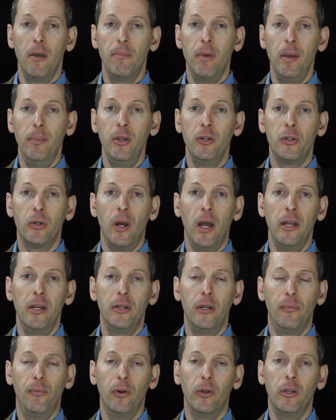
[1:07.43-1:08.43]
Maybe try a
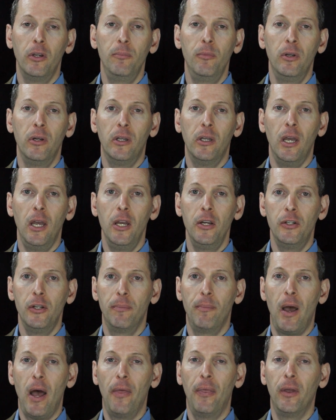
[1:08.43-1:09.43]
different
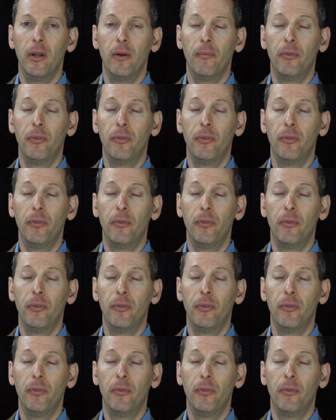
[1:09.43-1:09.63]
communication method.